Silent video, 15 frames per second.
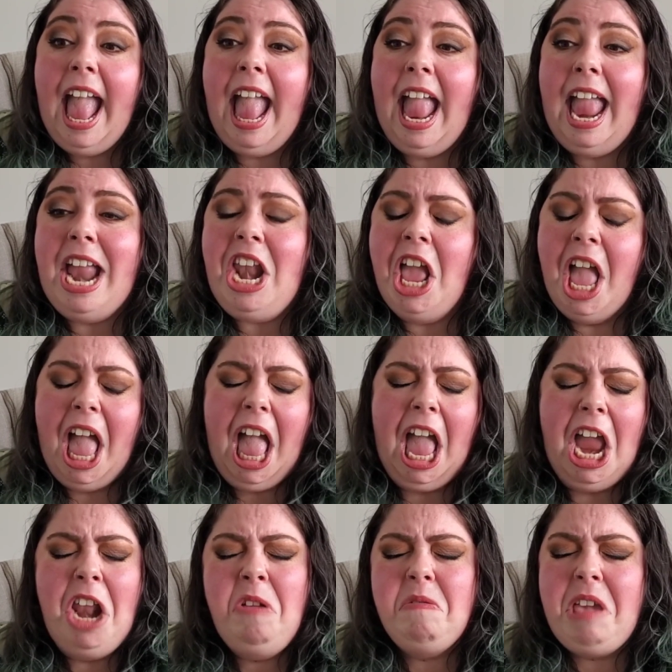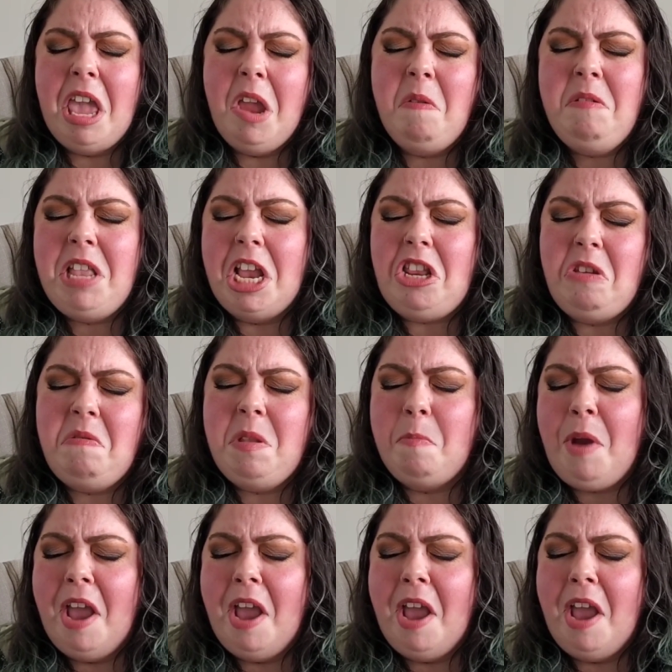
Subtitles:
and I don't care what they do in the